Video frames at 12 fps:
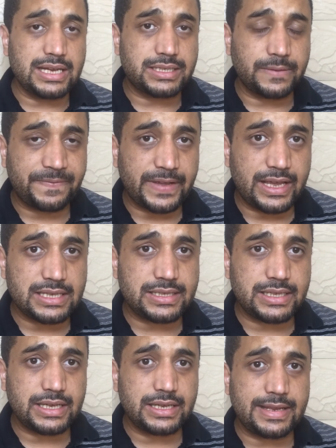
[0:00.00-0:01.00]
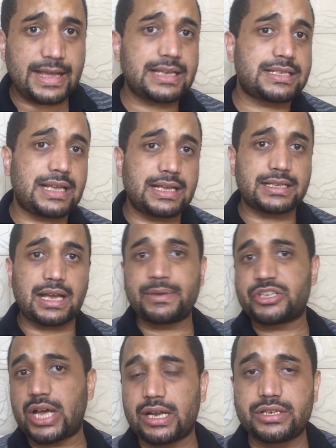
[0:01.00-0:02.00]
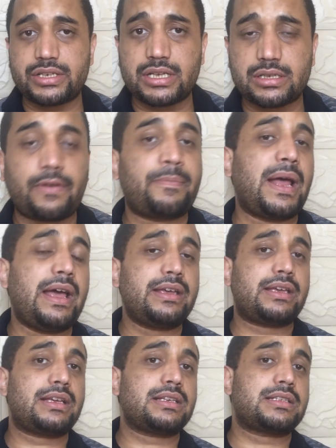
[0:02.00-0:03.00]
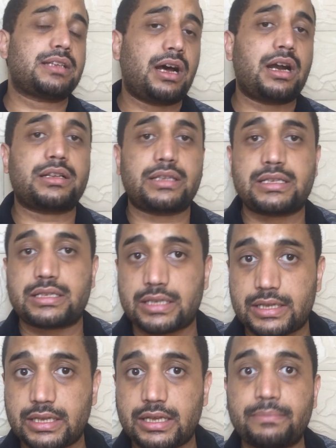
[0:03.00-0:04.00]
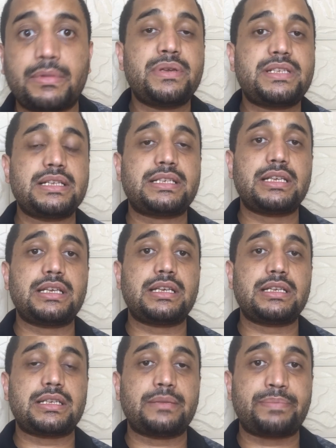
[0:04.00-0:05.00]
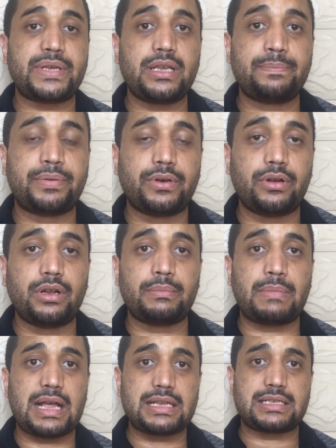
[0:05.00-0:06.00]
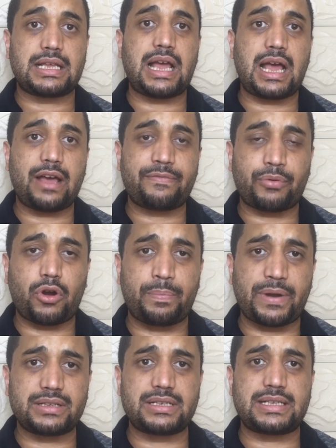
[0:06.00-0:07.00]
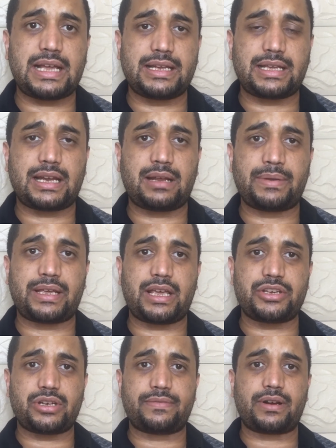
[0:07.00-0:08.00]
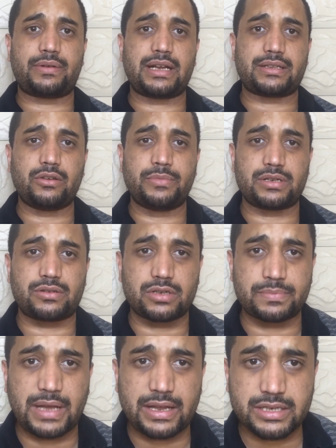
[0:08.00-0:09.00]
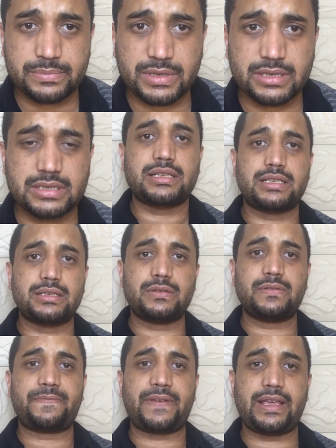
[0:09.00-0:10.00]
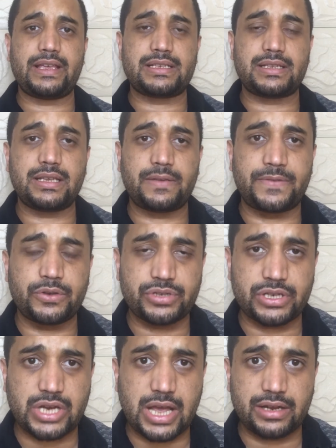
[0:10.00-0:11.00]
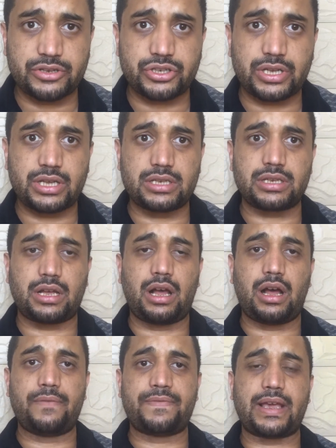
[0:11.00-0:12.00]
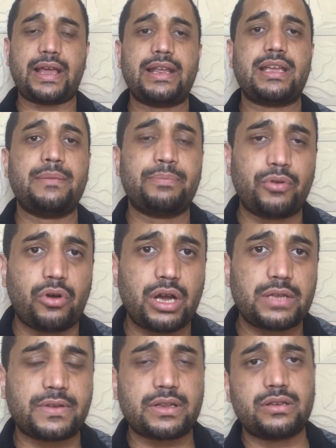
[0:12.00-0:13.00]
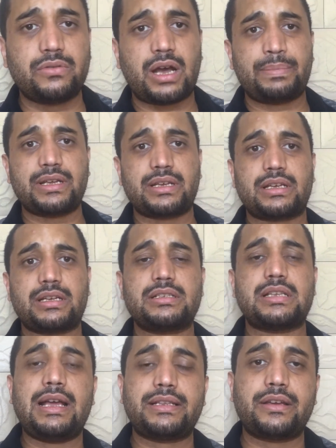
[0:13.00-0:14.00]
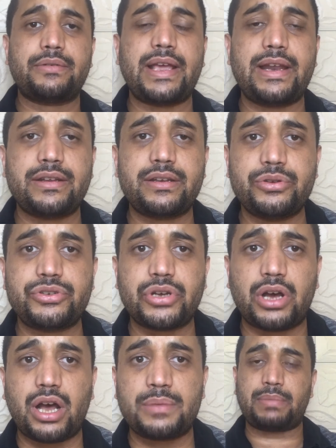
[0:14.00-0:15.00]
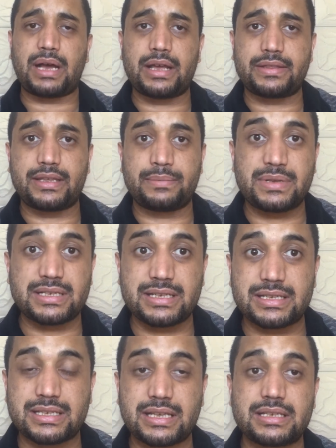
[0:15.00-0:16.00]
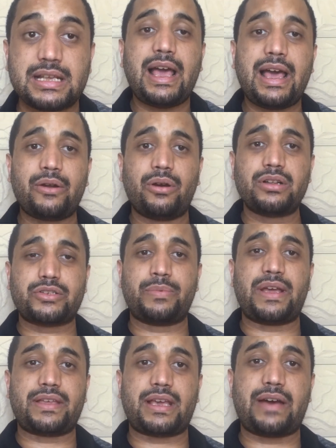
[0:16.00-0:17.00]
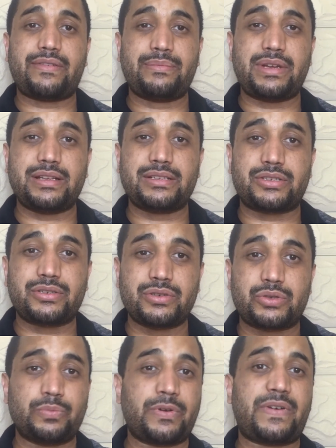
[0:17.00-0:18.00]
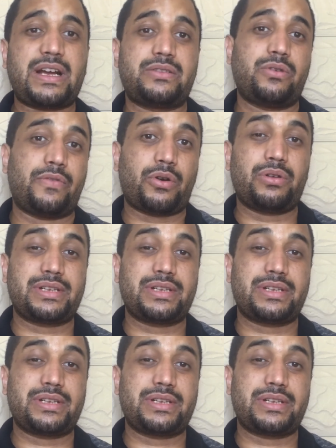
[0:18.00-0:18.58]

to face the next and coming challenges of applying Kickstart Scheme, businesses and people must have proper understanding and application of correct human resource management to face the future challenges of getting employed for the new applicants and creating new jobs by the businesses and also by the government to supervise the overall